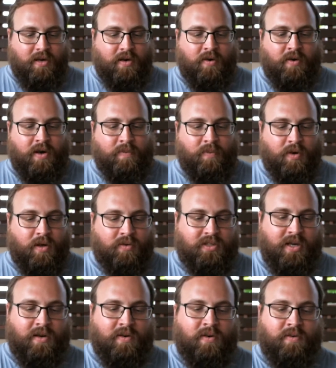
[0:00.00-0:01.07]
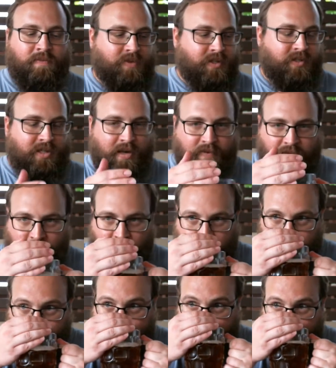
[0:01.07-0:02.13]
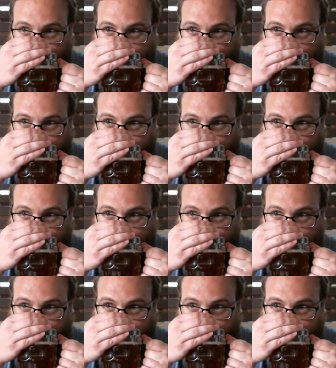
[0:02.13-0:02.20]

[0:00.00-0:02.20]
All right, well I'll start on the 7 again.